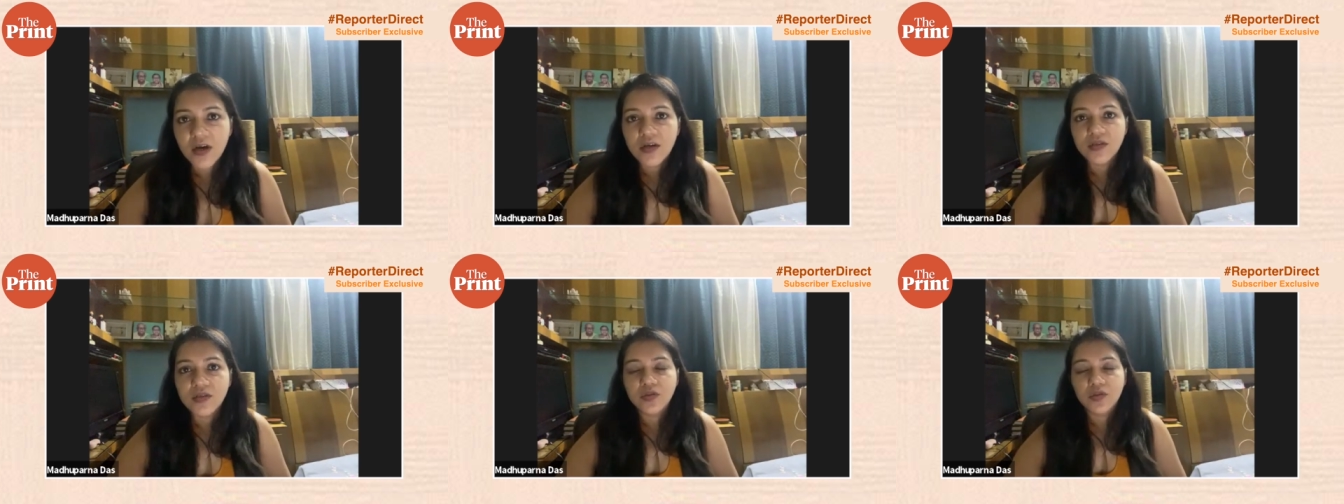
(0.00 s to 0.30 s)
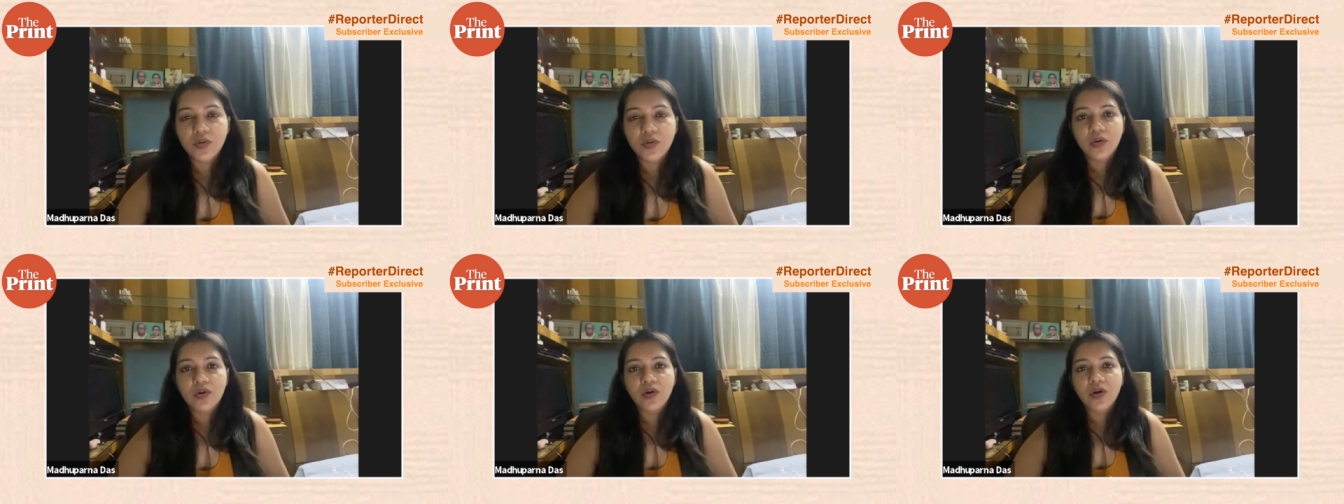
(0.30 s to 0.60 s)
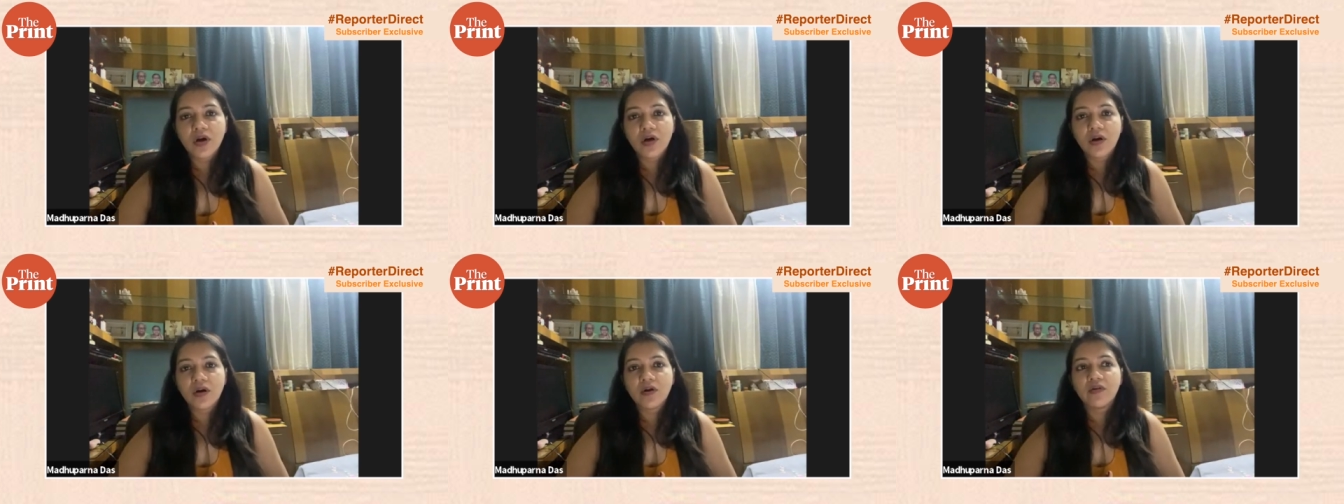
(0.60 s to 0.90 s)
So
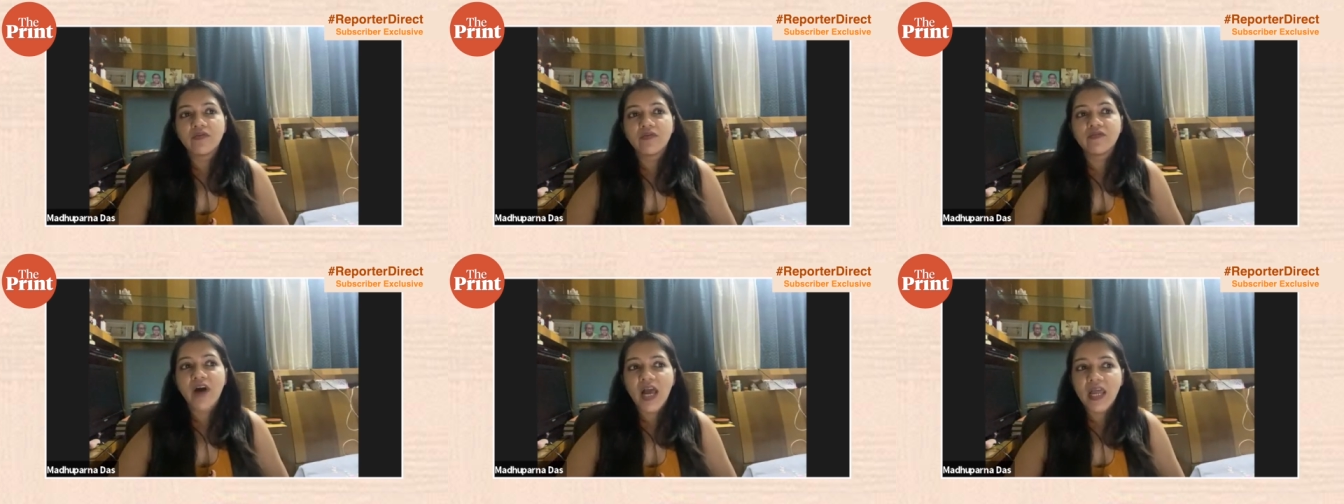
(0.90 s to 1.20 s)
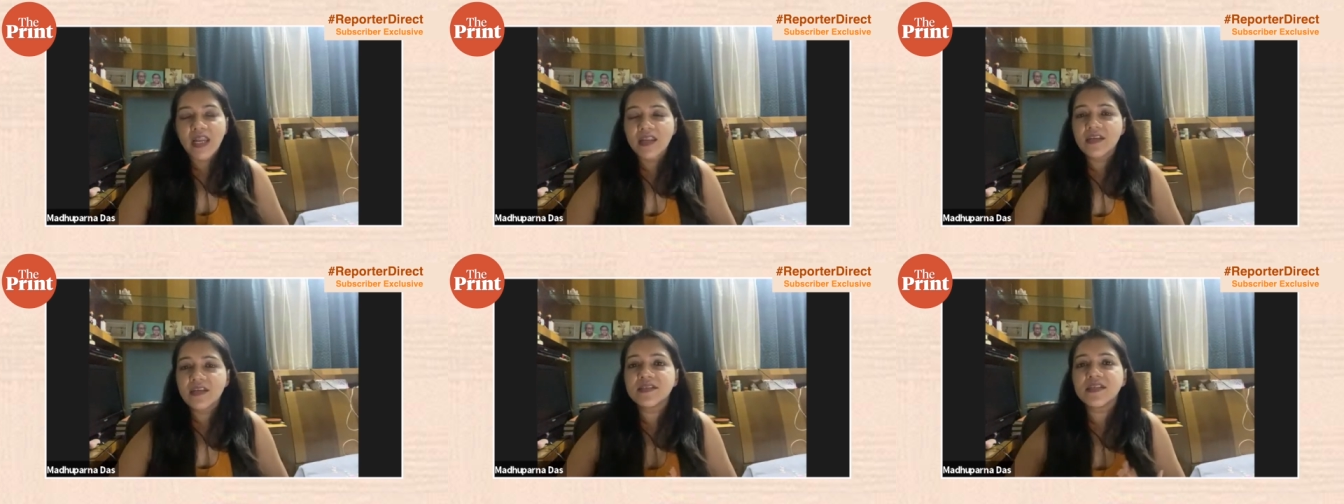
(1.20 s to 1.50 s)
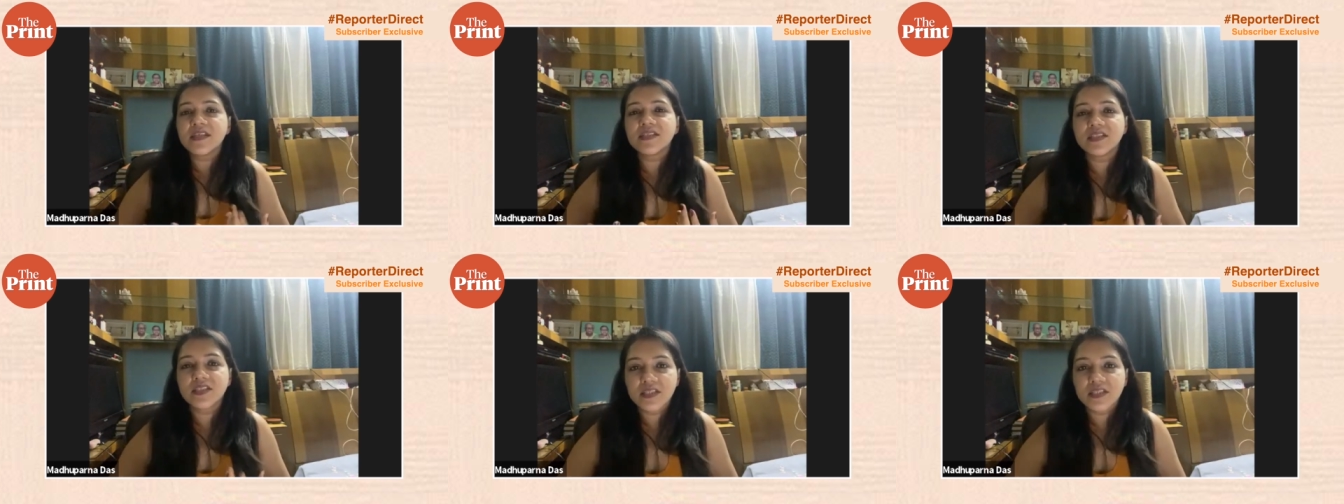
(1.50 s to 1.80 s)
uh, violence
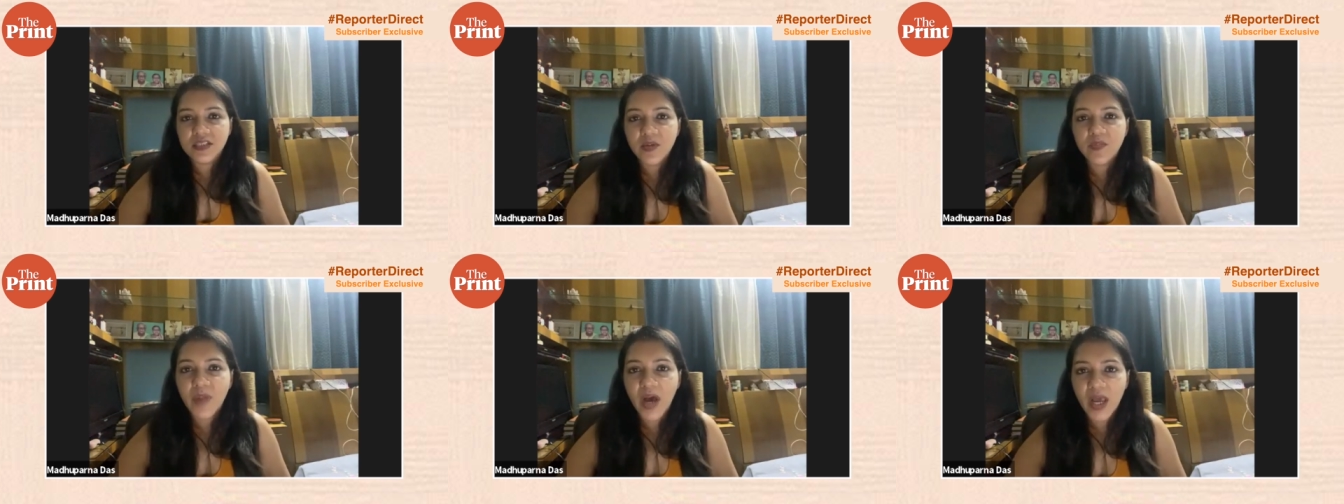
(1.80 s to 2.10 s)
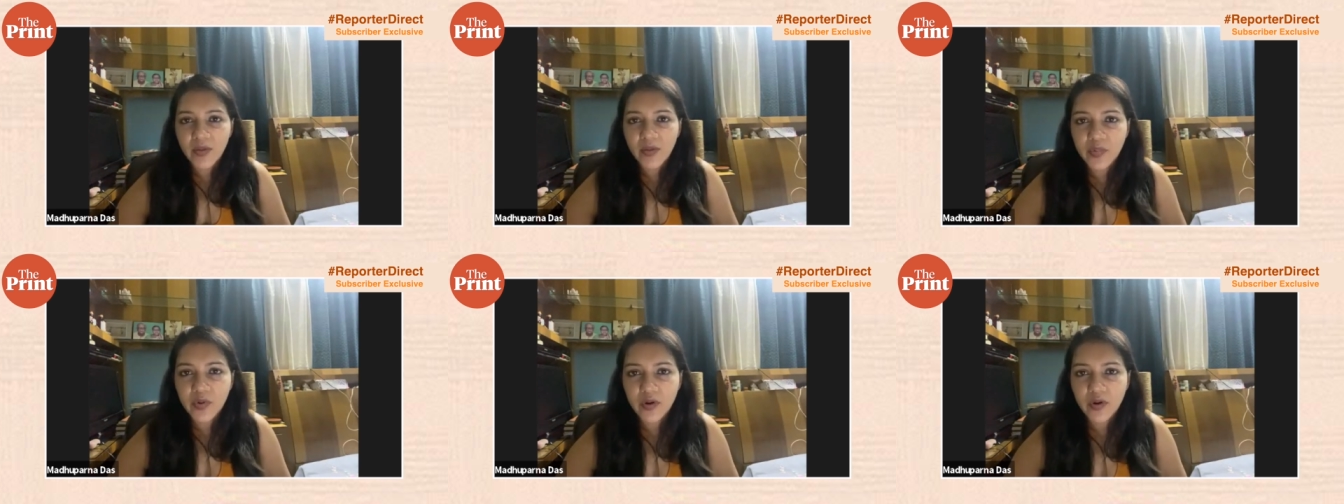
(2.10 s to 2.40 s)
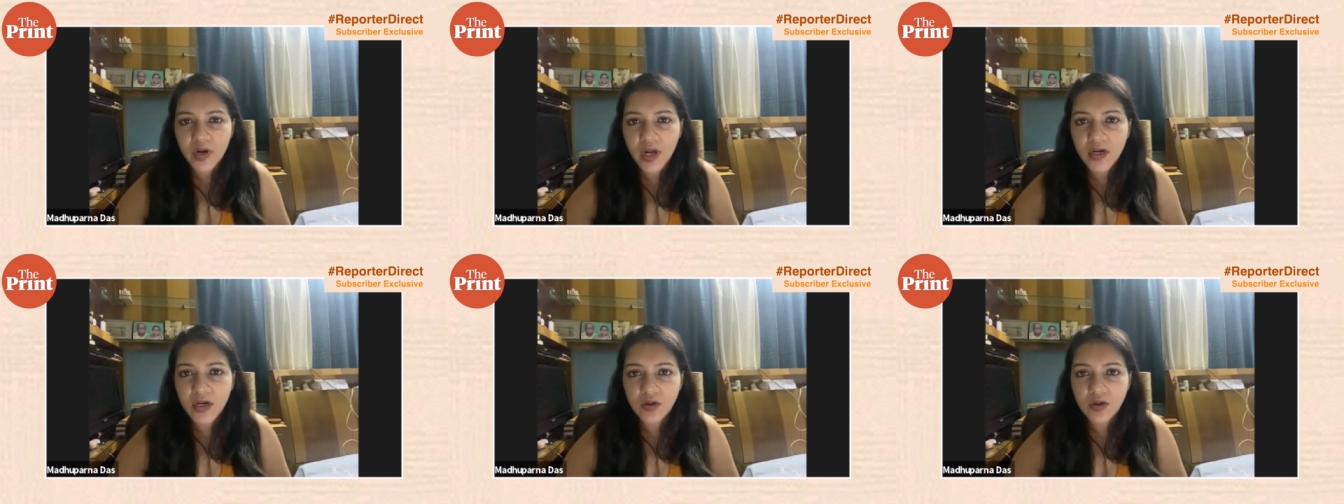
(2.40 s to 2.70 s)
is just a
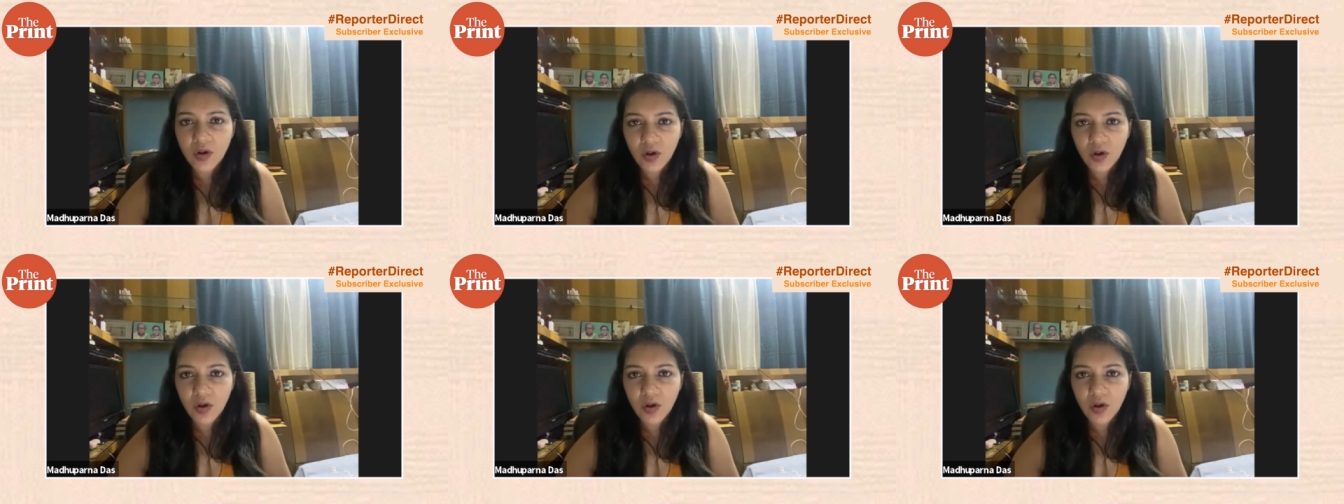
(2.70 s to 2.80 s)
byproduct